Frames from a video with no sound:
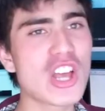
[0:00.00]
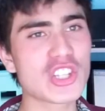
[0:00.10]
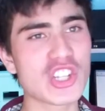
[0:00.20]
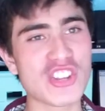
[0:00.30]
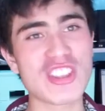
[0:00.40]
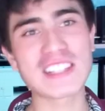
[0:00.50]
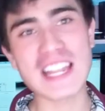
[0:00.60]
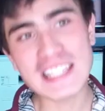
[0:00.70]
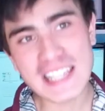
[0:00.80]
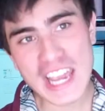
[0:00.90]
such as the
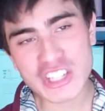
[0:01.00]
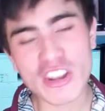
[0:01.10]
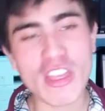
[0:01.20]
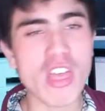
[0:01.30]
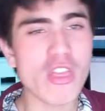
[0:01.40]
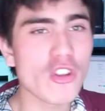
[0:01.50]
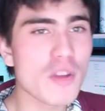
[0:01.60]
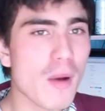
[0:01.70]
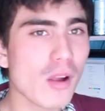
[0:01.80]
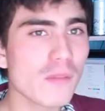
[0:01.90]
Sensation and the
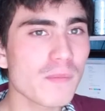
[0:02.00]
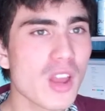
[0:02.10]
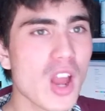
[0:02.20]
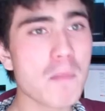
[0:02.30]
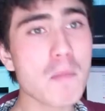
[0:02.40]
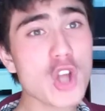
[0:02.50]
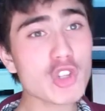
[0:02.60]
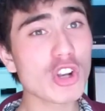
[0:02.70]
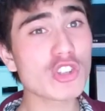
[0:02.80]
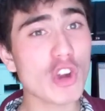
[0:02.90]
Thunderbolt,
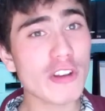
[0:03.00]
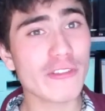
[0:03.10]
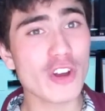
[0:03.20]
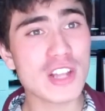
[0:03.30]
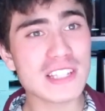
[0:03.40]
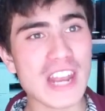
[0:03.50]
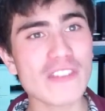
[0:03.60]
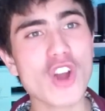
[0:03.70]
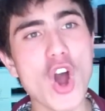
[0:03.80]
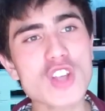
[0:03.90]
Motorola Droid phones and
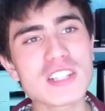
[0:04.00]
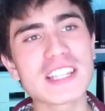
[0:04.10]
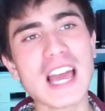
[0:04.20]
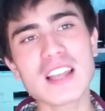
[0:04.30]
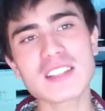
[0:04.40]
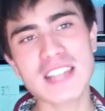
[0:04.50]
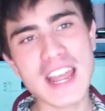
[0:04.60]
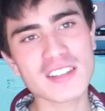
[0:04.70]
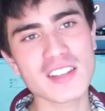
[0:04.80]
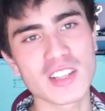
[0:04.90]
of course the Galaxy
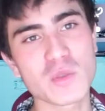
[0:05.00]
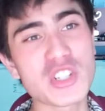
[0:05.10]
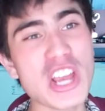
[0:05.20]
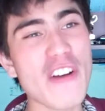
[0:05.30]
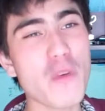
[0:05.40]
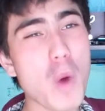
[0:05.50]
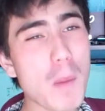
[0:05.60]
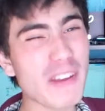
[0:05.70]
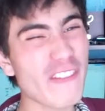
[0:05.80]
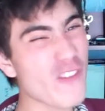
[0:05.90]
Nexus, which hit a
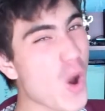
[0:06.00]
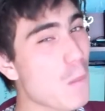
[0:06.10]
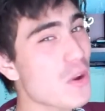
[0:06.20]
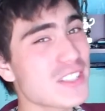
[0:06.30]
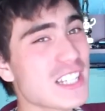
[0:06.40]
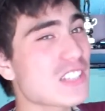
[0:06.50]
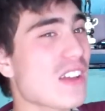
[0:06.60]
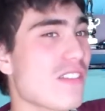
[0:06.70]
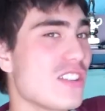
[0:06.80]
whopping 4.65